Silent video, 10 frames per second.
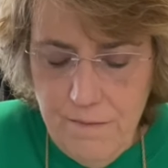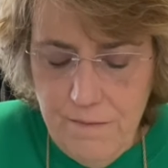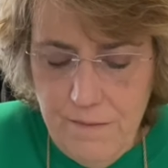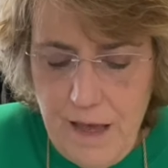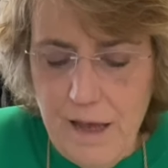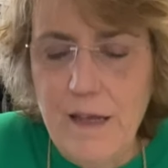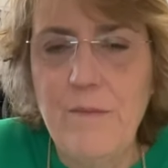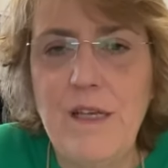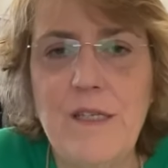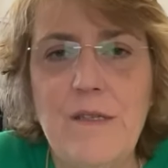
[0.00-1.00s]
They can
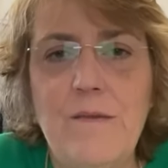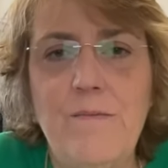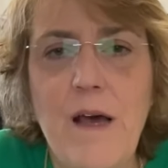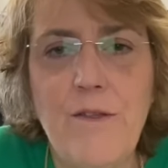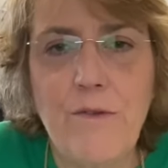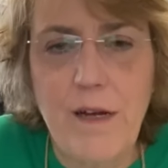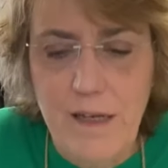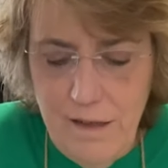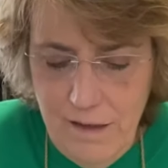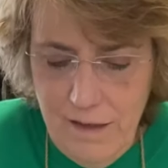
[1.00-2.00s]
be
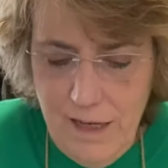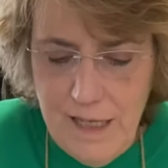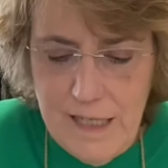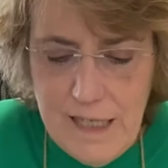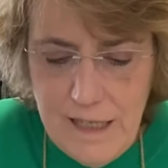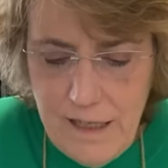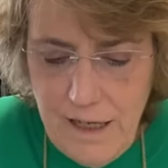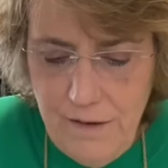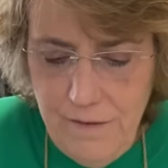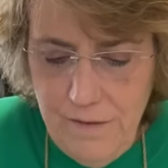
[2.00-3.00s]
smothering,
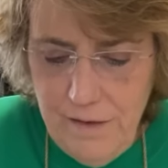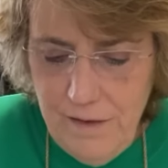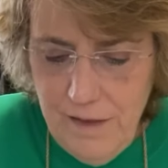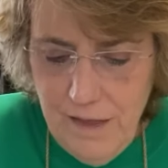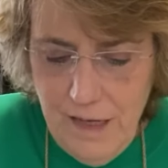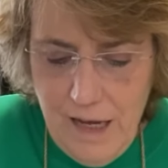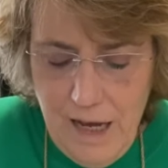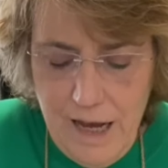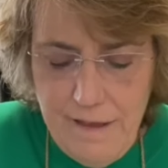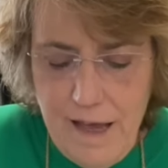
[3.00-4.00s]
insensitive,
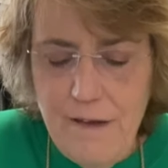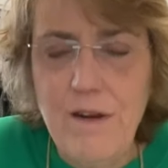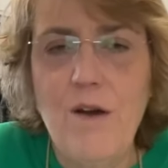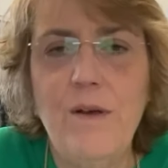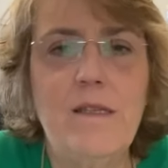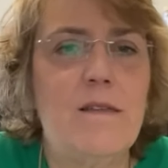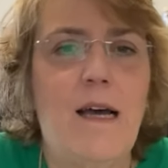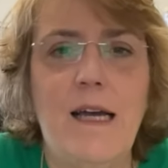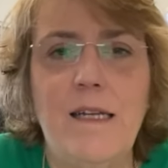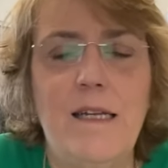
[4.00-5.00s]
and they have no
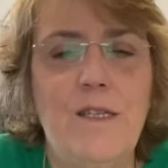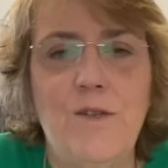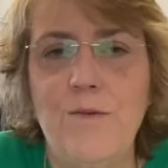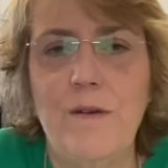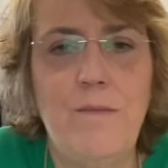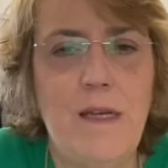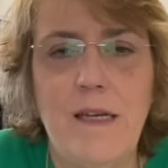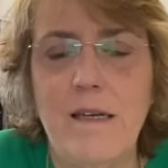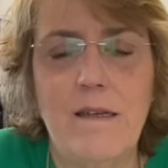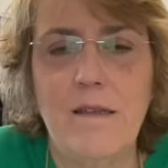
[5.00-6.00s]
insight into it
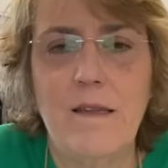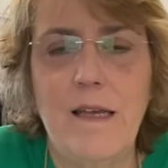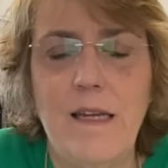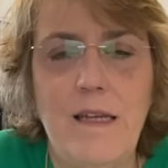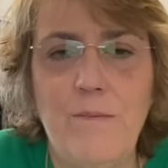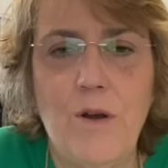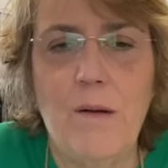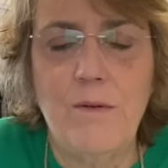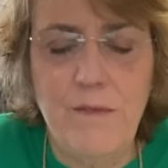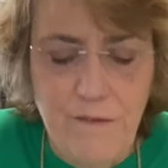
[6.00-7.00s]
being any
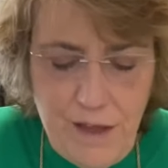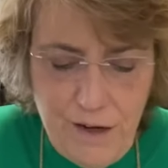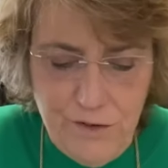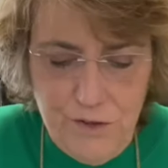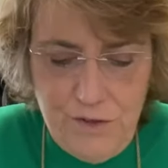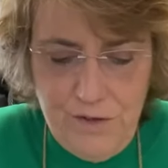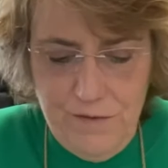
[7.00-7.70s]
problem of theirs.